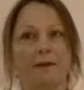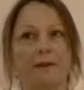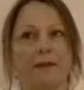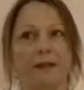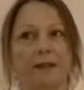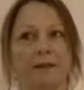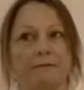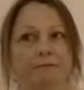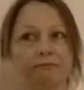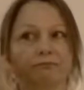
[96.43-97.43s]
they
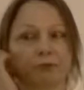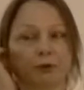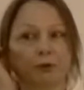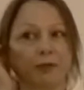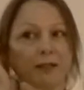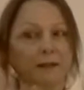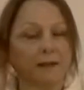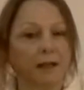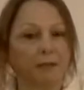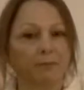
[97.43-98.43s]
progressed
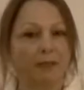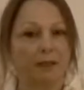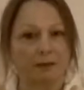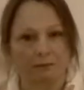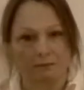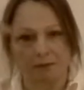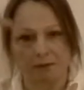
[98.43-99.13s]
up in